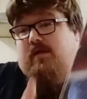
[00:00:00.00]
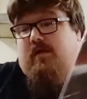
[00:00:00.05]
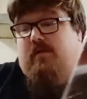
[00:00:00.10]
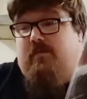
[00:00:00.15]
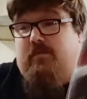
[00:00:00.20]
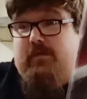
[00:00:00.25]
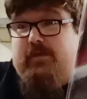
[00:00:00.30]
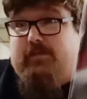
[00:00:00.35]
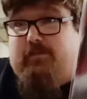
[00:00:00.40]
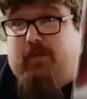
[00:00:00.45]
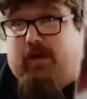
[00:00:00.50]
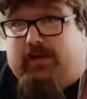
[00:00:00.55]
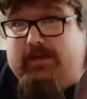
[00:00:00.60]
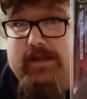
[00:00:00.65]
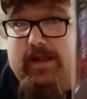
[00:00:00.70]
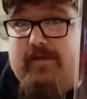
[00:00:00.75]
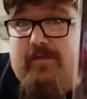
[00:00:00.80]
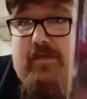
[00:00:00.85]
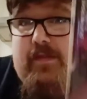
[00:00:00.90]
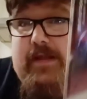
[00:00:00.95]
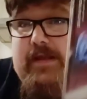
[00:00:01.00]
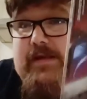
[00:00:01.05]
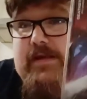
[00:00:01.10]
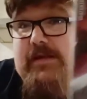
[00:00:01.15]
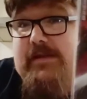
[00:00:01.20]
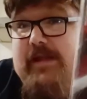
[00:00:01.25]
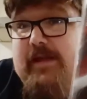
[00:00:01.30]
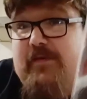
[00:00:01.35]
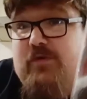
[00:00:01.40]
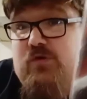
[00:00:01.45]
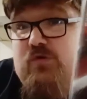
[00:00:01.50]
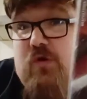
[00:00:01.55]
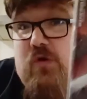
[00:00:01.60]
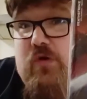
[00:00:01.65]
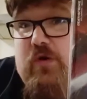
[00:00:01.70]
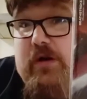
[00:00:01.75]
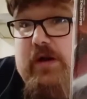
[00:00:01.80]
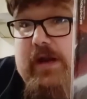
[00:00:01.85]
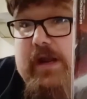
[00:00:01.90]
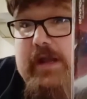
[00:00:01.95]
this is
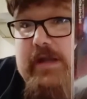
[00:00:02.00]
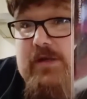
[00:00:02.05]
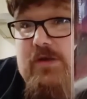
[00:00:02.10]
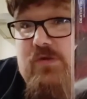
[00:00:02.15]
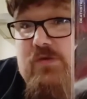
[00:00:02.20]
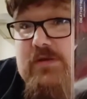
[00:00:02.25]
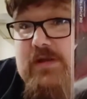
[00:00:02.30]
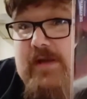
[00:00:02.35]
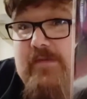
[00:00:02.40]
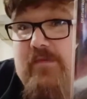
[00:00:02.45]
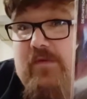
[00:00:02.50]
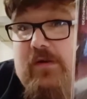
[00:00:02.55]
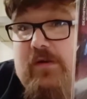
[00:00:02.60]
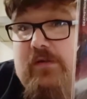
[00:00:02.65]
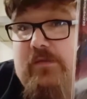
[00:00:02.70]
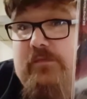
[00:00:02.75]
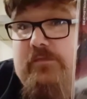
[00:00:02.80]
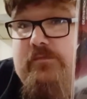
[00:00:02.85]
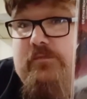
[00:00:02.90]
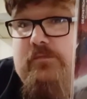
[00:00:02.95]
Deathstroke issue 7.